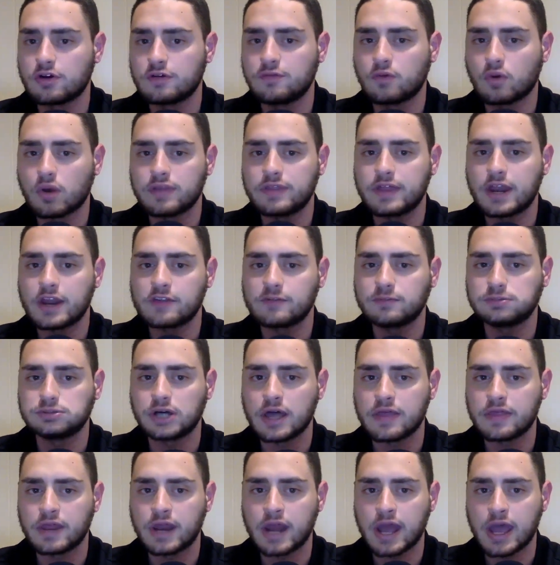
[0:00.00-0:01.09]
Before we get today's play
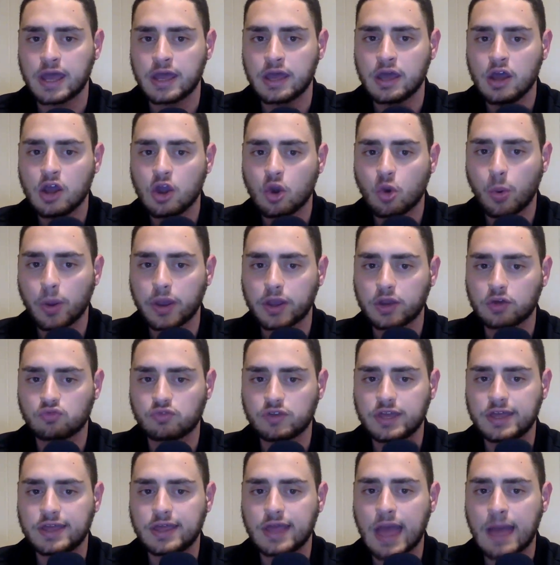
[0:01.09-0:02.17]
of the day, quick
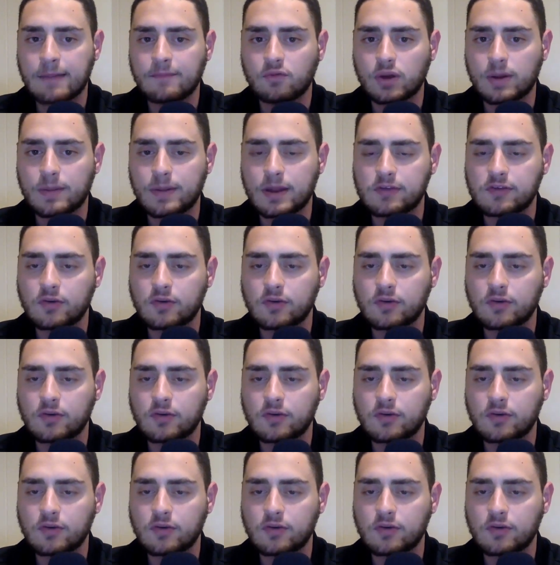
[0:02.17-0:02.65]
recap of what I mean.